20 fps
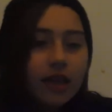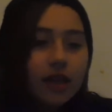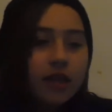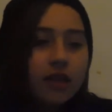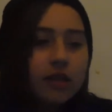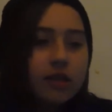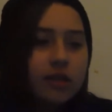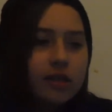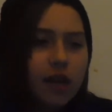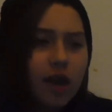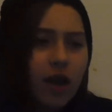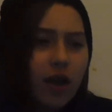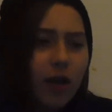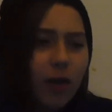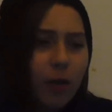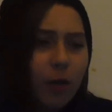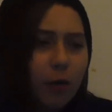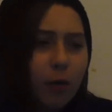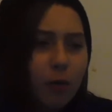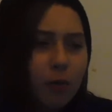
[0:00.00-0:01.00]

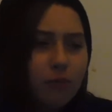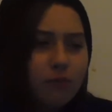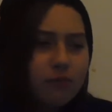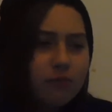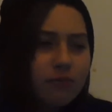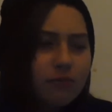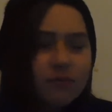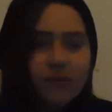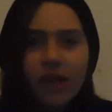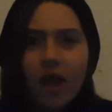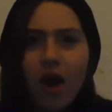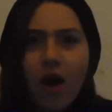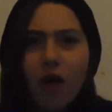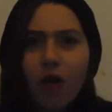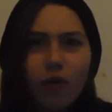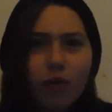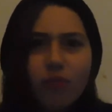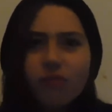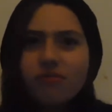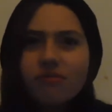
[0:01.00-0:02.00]
So,
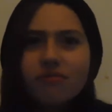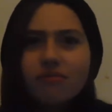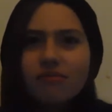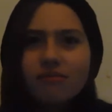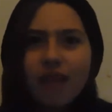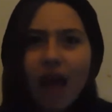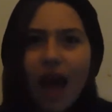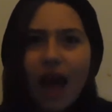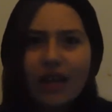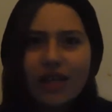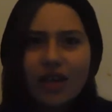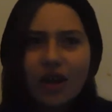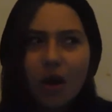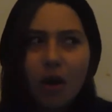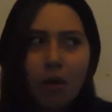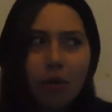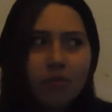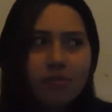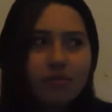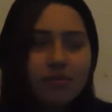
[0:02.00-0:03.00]
no, I
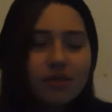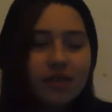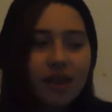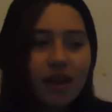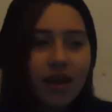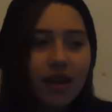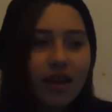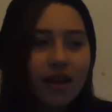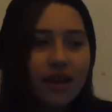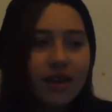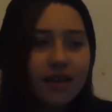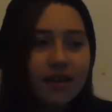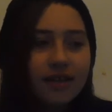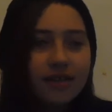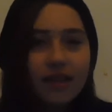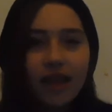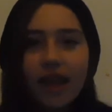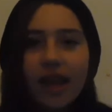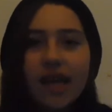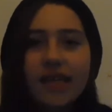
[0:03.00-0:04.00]
don't, because
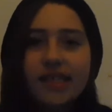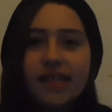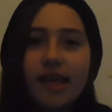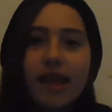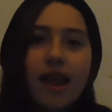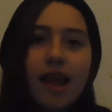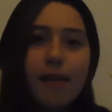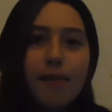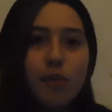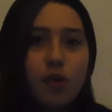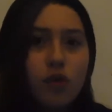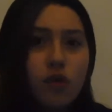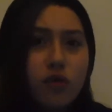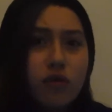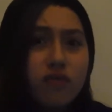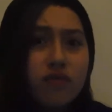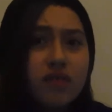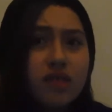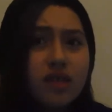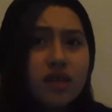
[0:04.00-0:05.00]
like I said, I
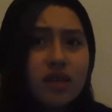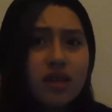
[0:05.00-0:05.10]
moved.